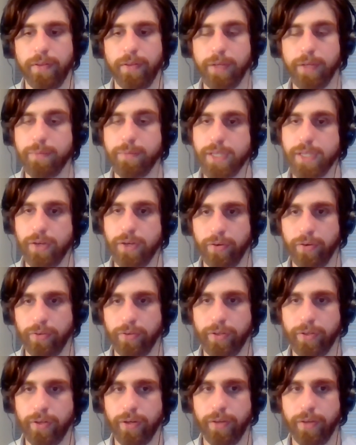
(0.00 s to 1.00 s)
like we said
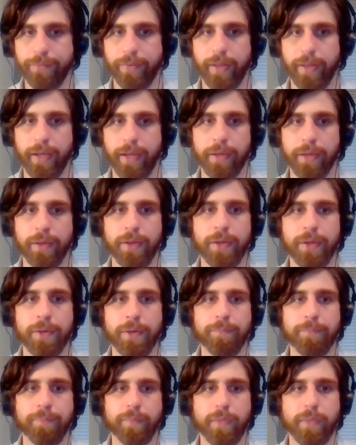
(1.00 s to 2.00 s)
earlier, of like,
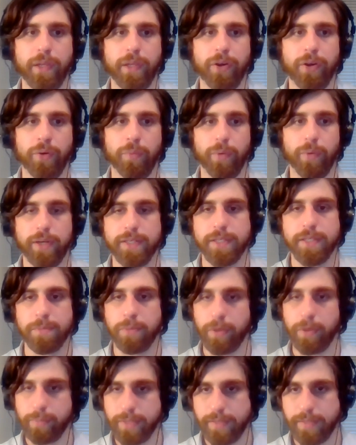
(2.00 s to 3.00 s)
what is the
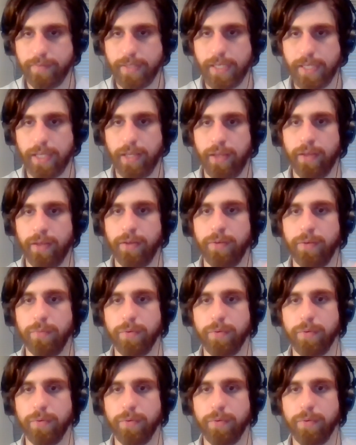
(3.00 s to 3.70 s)
purpose of T?